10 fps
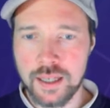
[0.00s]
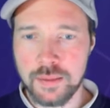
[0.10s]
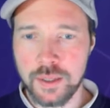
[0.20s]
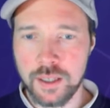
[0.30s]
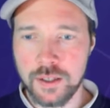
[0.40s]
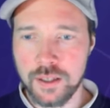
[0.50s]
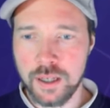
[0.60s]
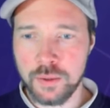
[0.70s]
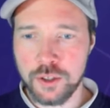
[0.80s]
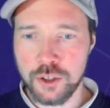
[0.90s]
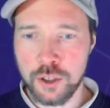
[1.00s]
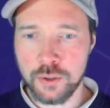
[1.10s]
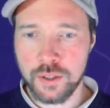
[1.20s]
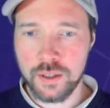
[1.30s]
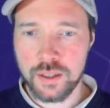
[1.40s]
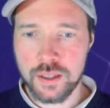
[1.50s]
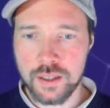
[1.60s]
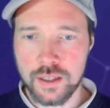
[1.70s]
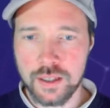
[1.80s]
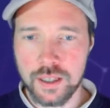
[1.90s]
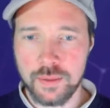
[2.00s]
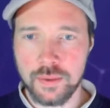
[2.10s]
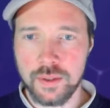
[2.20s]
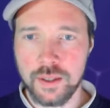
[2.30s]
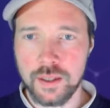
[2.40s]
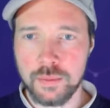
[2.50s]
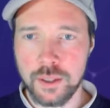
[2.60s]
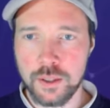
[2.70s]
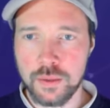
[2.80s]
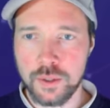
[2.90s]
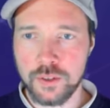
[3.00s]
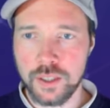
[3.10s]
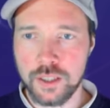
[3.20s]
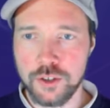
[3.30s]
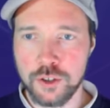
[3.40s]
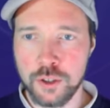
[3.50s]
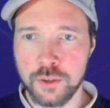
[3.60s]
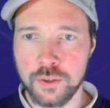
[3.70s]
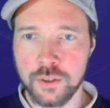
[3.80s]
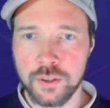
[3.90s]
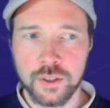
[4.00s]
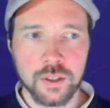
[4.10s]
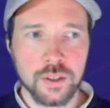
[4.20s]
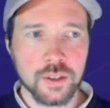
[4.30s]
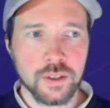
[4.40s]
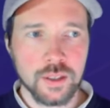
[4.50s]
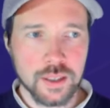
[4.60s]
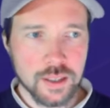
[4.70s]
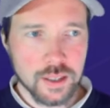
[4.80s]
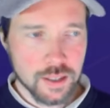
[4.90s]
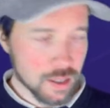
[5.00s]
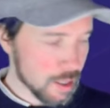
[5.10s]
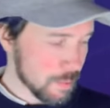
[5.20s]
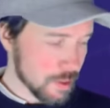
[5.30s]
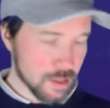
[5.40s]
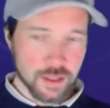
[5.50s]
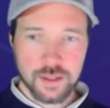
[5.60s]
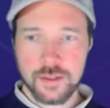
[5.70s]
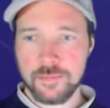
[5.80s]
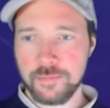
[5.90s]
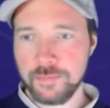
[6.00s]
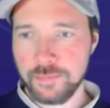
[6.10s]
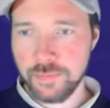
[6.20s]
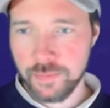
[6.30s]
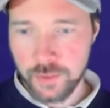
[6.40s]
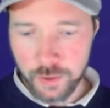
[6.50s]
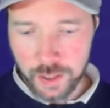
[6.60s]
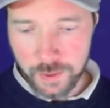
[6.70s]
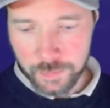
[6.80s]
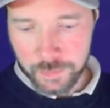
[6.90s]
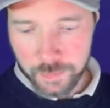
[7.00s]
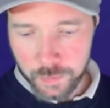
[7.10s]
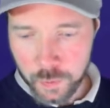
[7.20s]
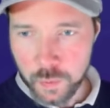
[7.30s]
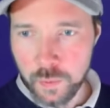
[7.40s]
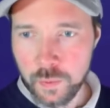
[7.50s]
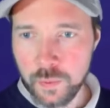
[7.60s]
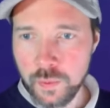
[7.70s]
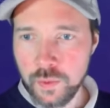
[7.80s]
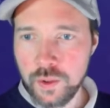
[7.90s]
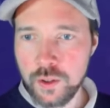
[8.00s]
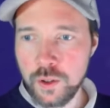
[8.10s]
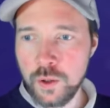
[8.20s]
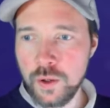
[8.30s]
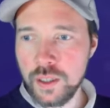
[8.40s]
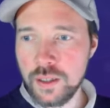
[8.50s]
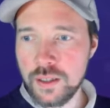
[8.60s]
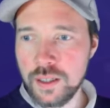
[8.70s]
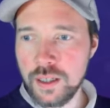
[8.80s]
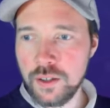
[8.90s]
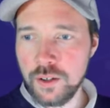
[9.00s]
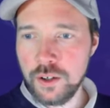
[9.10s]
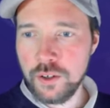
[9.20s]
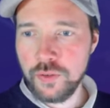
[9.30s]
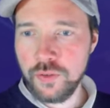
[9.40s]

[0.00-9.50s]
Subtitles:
because now we showed that this is the same thing, because we already showed that is the same as this. Okay. So instead of